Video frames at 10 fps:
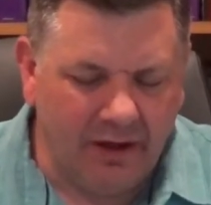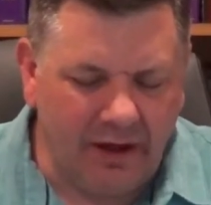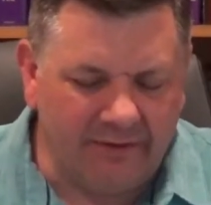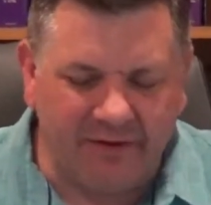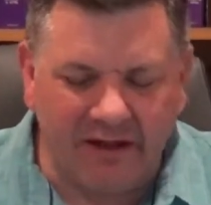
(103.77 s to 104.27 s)

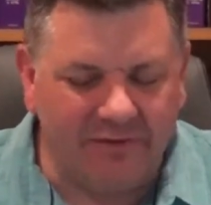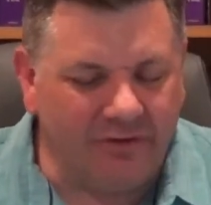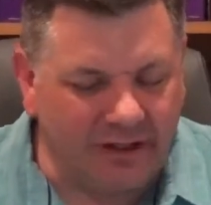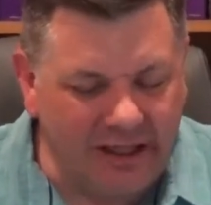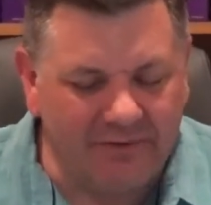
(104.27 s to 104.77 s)
And Father,
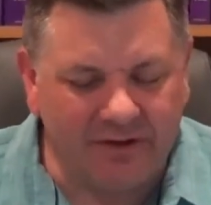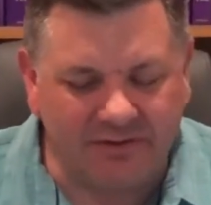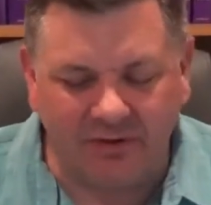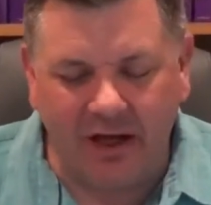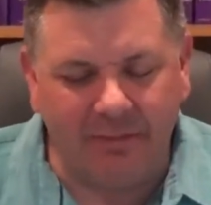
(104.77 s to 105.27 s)
forgive us
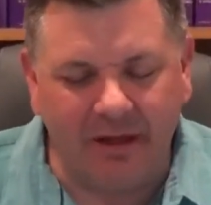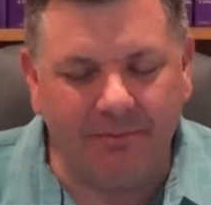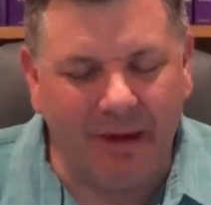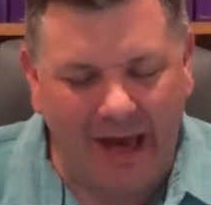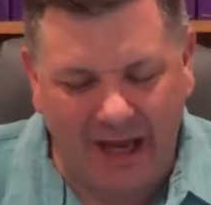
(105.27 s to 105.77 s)
for not being
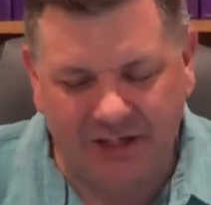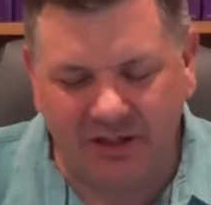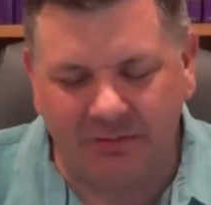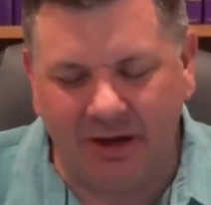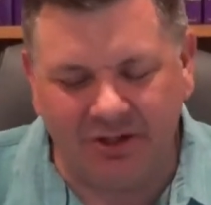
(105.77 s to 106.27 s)

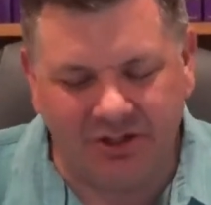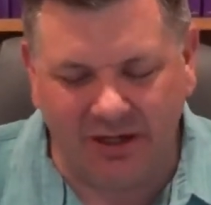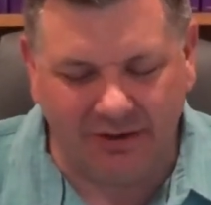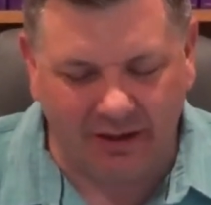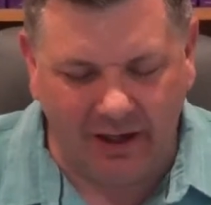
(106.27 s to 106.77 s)
passionate about
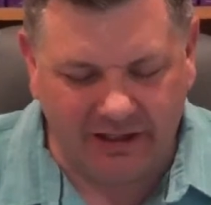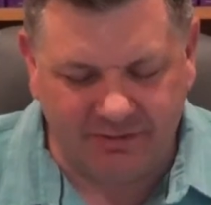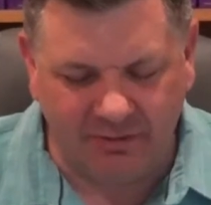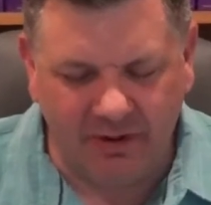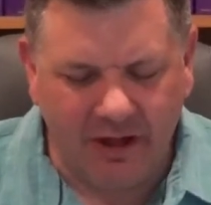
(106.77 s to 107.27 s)
sharing the
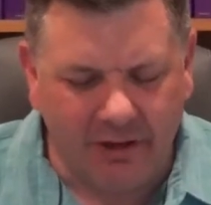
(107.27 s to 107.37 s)
gospel.